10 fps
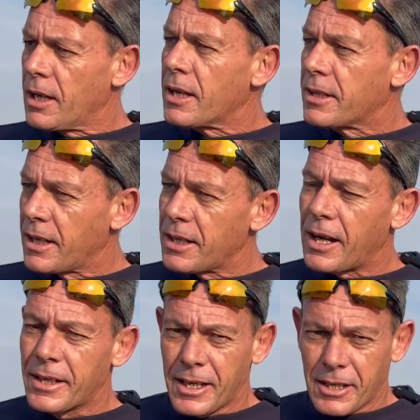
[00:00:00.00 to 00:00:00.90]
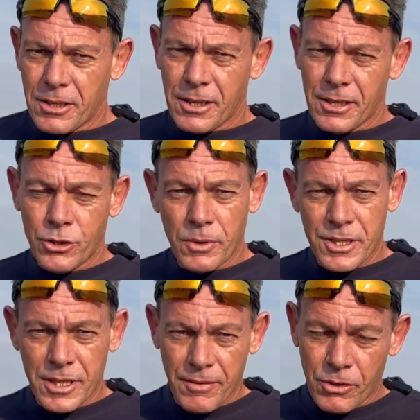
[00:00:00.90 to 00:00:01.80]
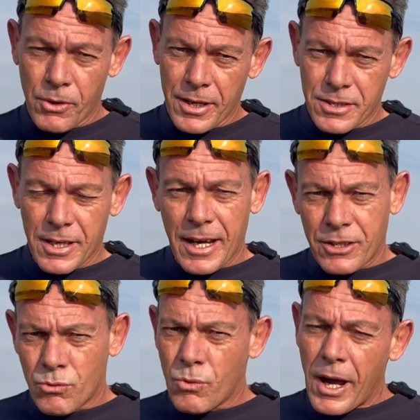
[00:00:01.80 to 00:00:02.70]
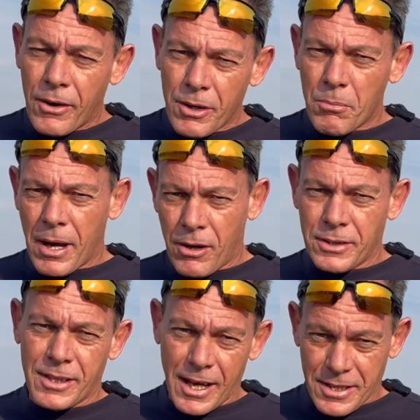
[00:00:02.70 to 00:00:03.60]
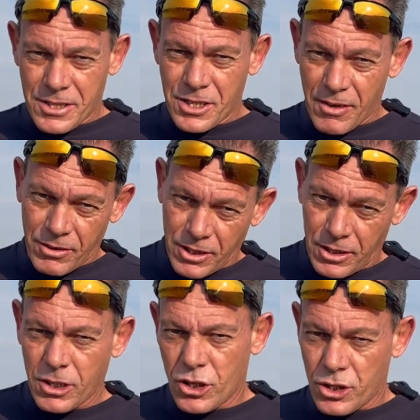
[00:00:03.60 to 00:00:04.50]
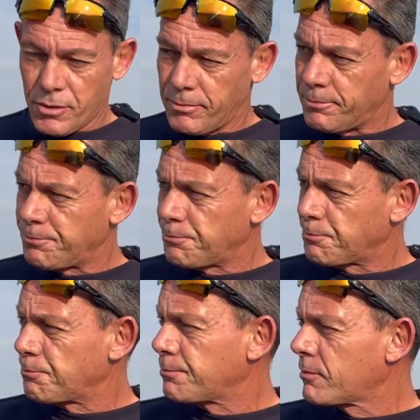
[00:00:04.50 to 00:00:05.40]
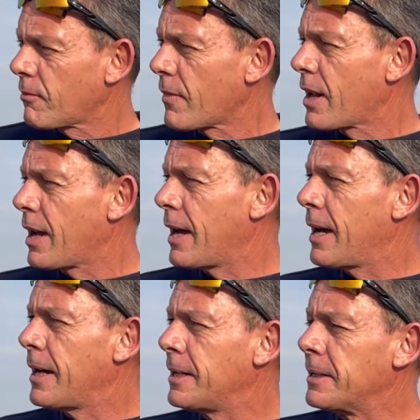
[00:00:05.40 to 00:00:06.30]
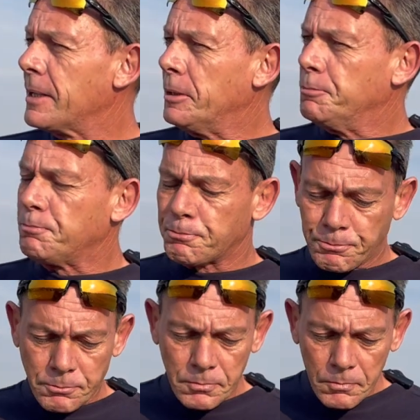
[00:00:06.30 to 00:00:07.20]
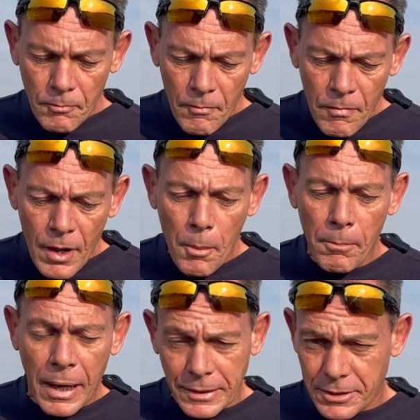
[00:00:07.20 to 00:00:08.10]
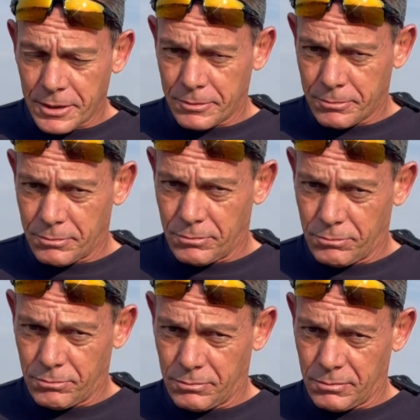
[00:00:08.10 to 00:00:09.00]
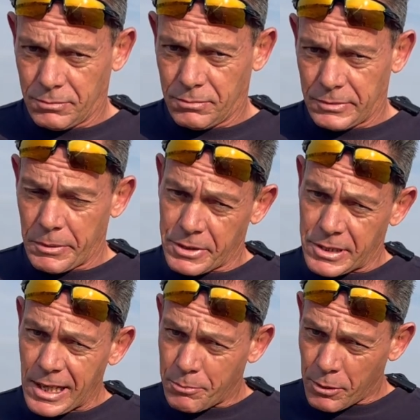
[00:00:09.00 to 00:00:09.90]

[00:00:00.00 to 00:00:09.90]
Then I get the 27 grains at round about 970-ish. And but there was a slight